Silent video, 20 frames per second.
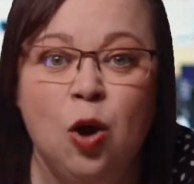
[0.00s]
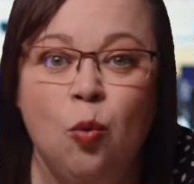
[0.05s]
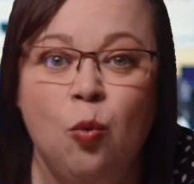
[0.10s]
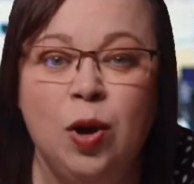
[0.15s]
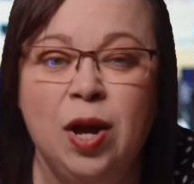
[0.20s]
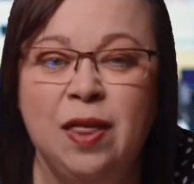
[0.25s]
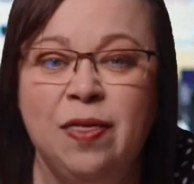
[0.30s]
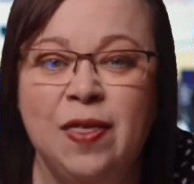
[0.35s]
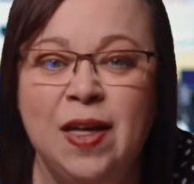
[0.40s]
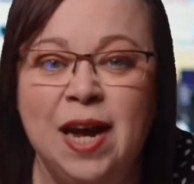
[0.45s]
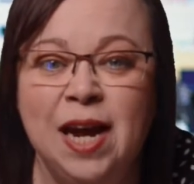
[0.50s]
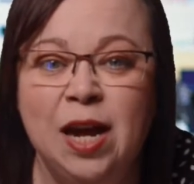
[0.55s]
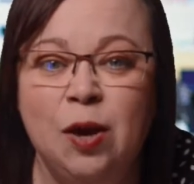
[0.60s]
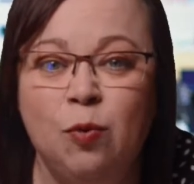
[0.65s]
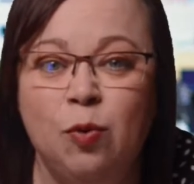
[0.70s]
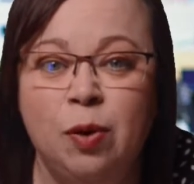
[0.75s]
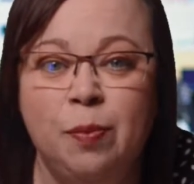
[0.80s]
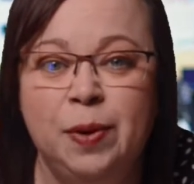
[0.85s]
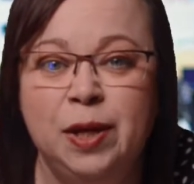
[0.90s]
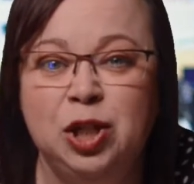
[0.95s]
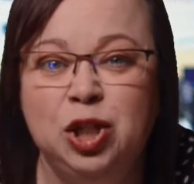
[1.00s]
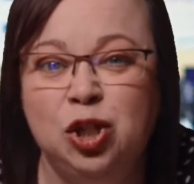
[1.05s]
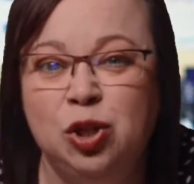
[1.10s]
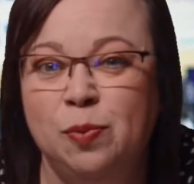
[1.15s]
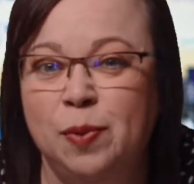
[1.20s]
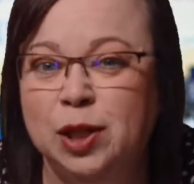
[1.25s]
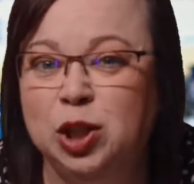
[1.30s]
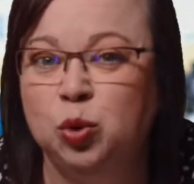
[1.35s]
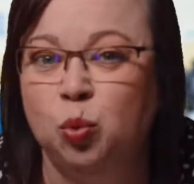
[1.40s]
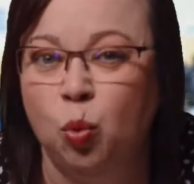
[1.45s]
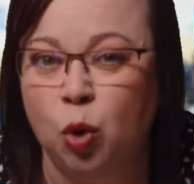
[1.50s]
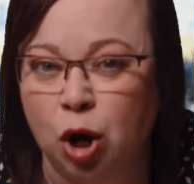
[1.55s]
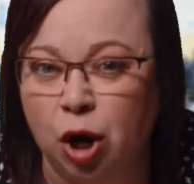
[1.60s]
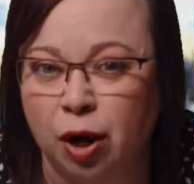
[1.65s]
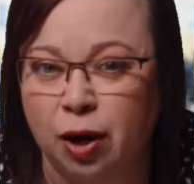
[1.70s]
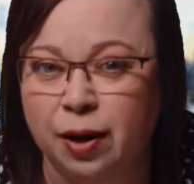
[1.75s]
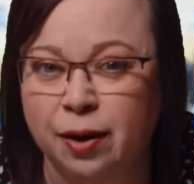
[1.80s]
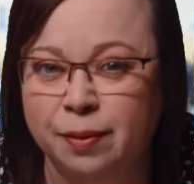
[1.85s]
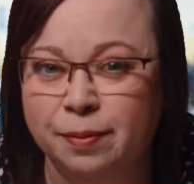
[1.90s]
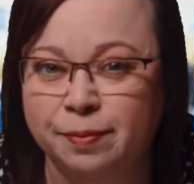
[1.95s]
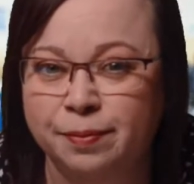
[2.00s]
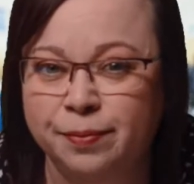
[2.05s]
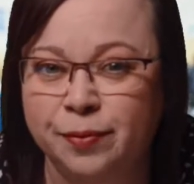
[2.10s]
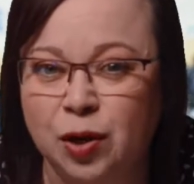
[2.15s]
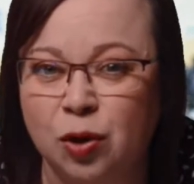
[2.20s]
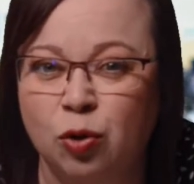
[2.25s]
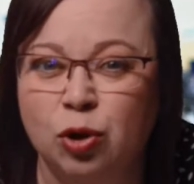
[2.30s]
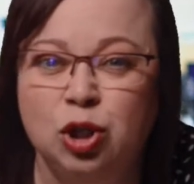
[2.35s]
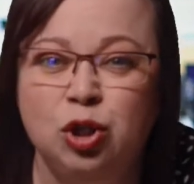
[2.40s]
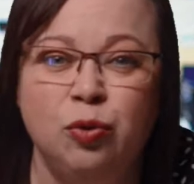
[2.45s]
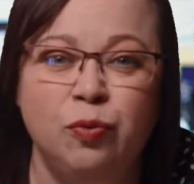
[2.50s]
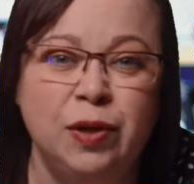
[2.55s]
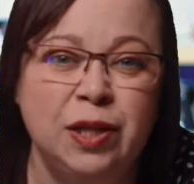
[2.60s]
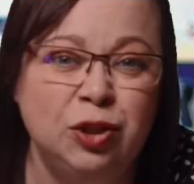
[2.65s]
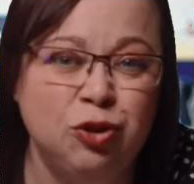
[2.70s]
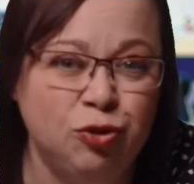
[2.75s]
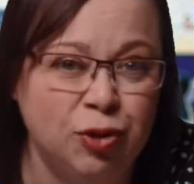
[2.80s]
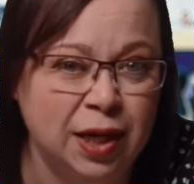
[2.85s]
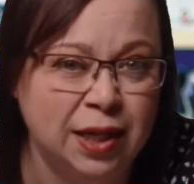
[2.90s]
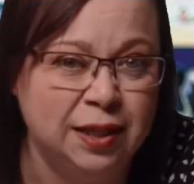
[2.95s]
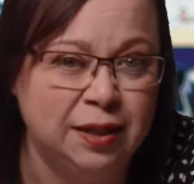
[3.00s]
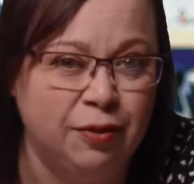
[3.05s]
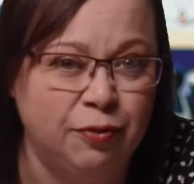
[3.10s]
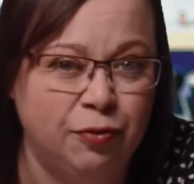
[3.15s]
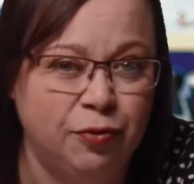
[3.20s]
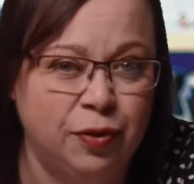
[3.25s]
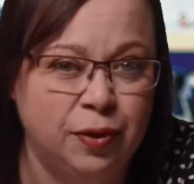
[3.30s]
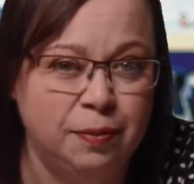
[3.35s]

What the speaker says: We think it will be too much work or too restrictive.